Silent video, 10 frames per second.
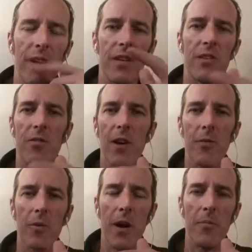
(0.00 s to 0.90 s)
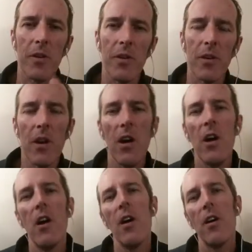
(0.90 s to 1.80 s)
This is Rob from Grappling Hook.
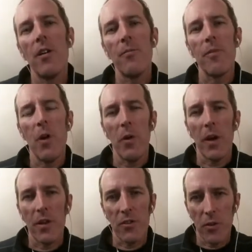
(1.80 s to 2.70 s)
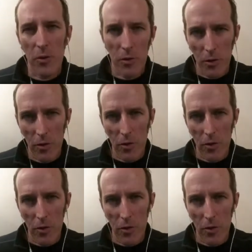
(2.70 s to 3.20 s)
Okay, so